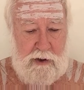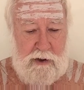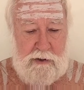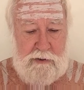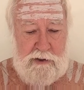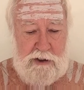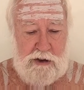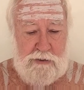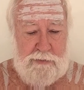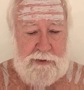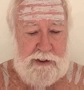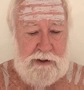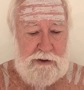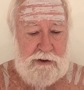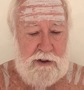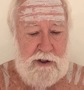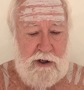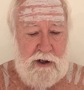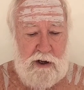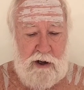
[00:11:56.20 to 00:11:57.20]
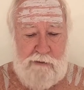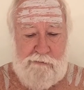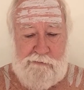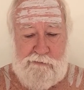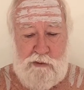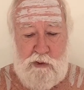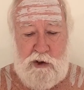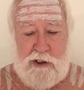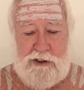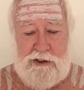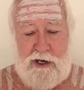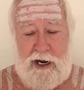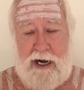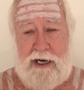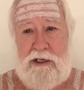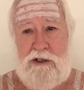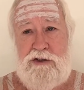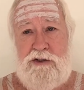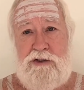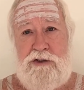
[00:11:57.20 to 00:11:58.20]
This means a
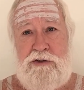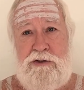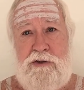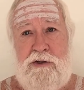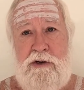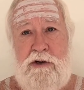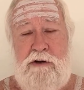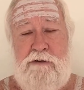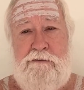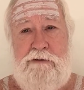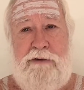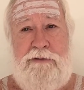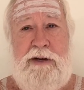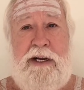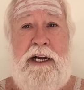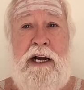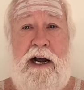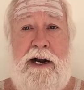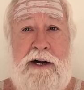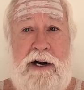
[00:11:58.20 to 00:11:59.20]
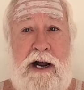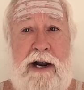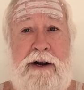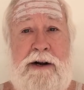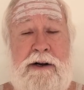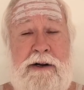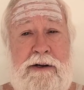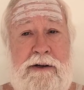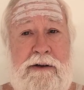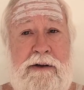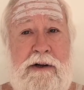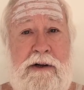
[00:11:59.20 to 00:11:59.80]
vortex. Vivekananda